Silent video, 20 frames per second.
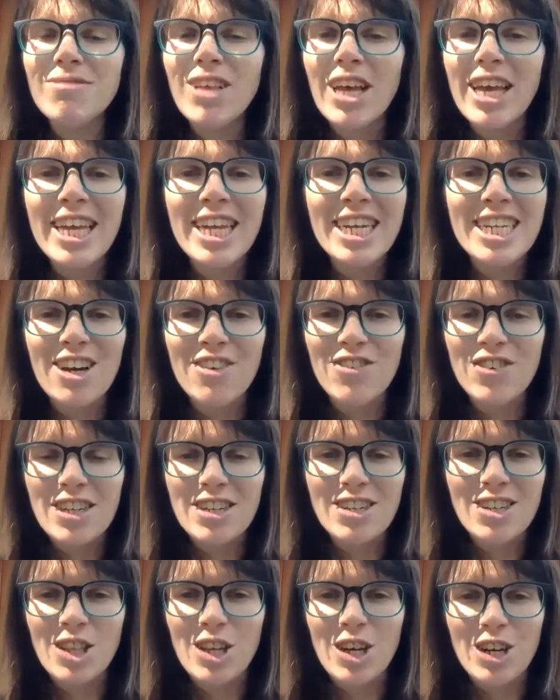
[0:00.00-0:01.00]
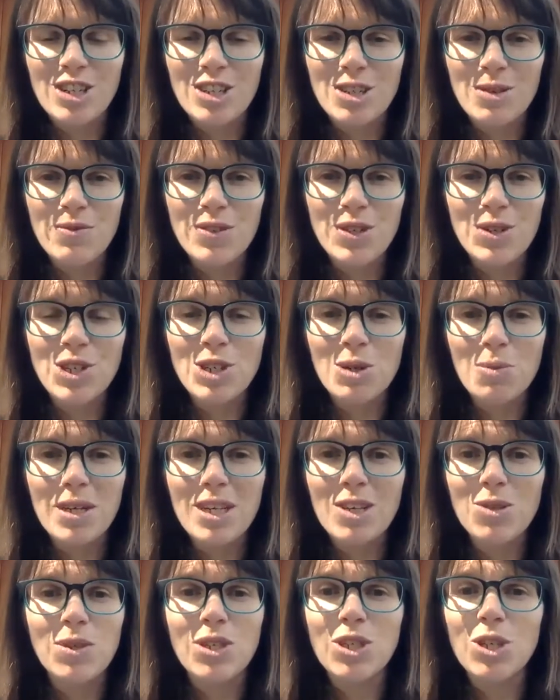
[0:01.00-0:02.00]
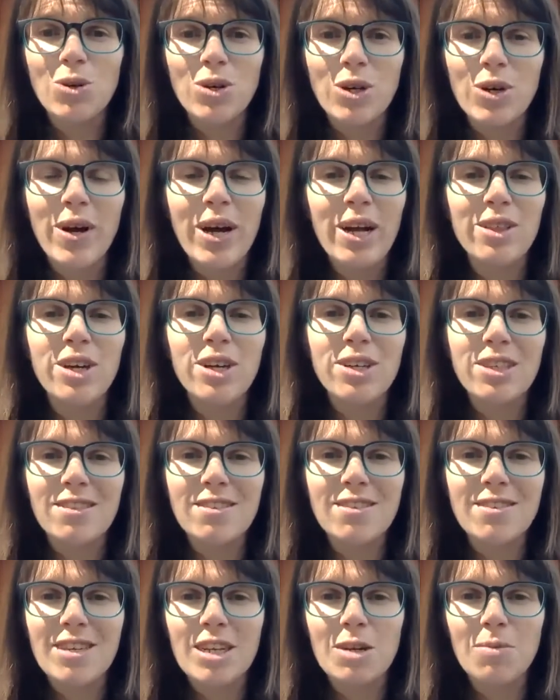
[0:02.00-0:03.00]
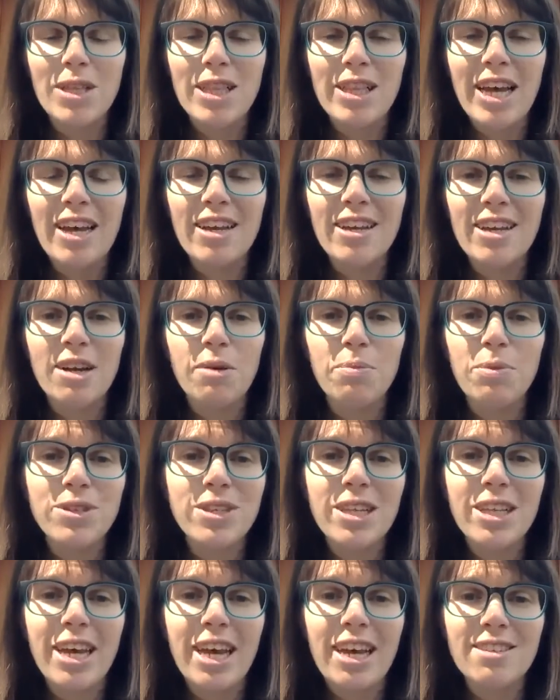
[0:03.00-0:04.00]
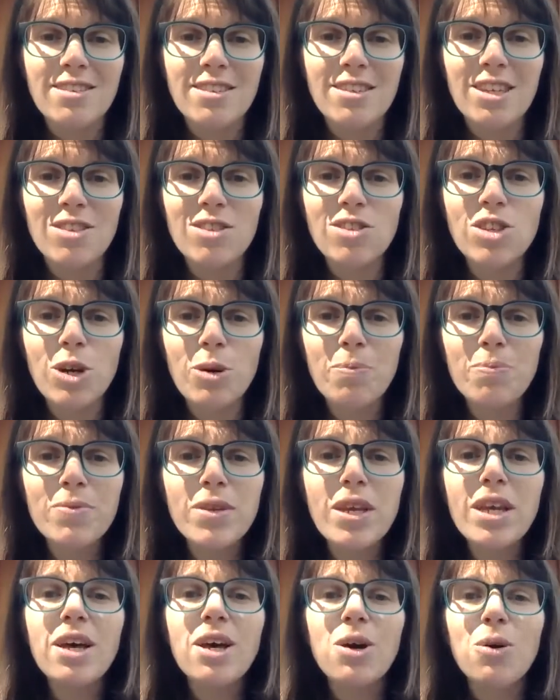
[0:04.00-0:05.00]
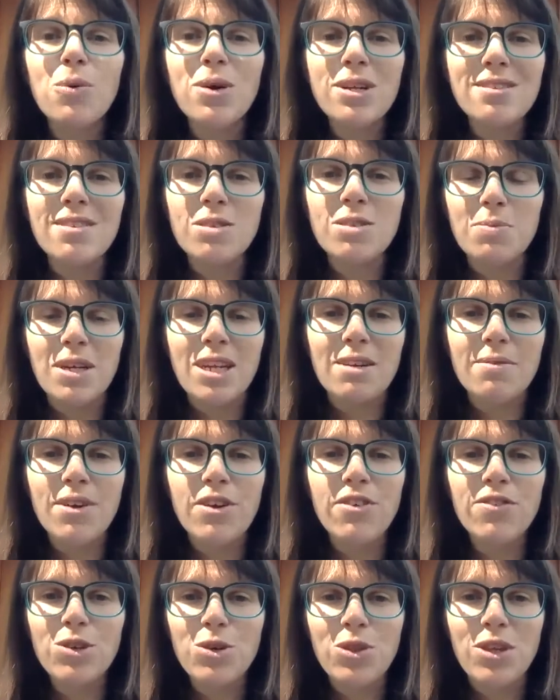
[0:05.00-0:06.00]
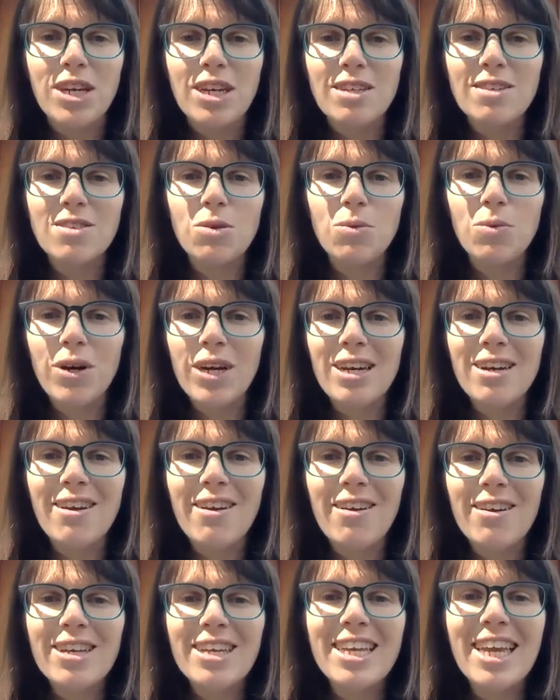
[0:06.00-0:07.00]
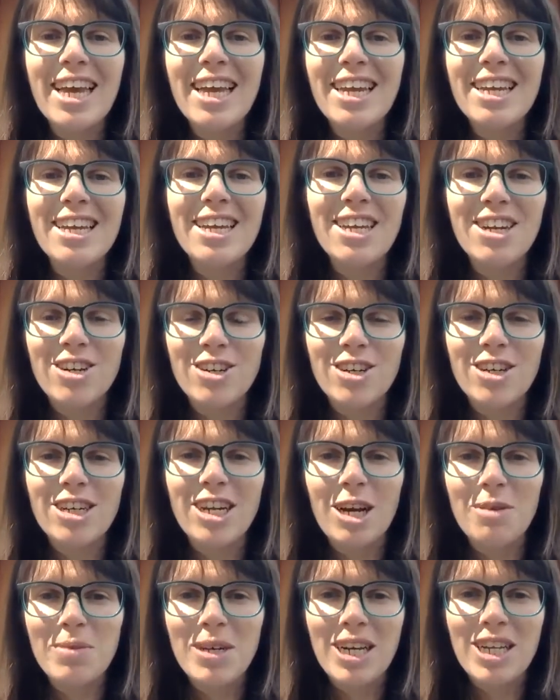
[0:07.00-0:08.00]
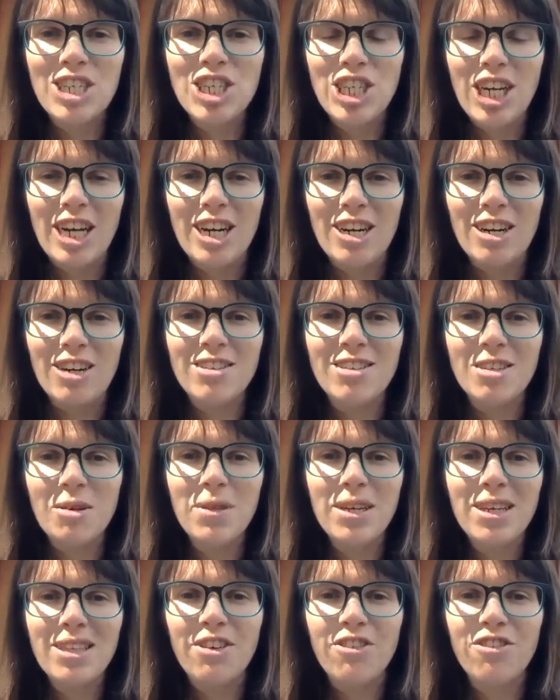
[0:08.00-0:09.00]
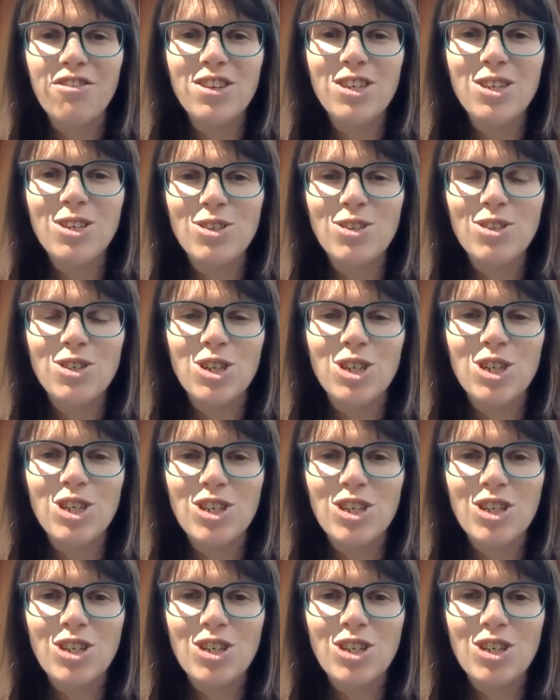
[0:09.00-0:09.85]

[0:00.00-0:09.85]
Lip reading: indefinite to long-term future, because we don't know how long this is going to be able to last. And so what does this mean? A few things. One, get an ergonomic chair, something that feels good to